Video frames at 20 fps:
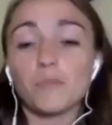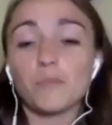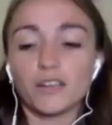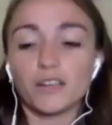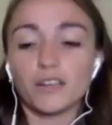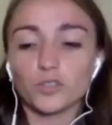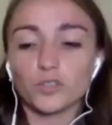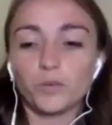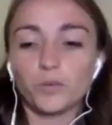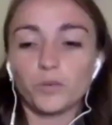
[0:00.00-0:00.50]

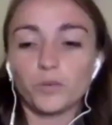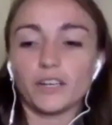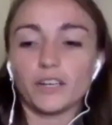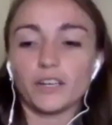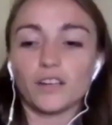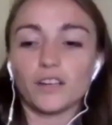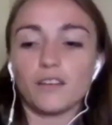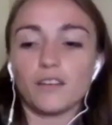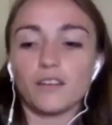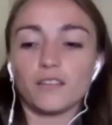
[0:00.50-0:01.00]
as queer,
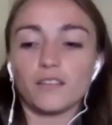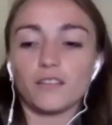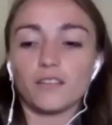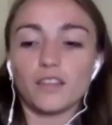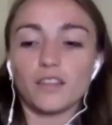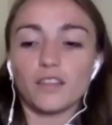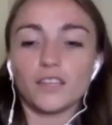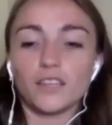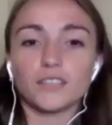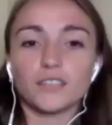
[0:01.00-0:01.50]
and
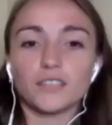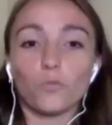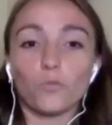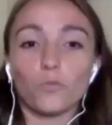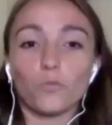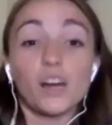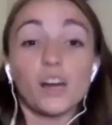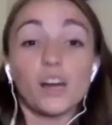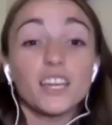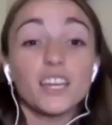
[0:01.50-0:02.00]
then they said,
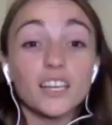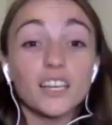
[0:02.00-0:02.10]
What?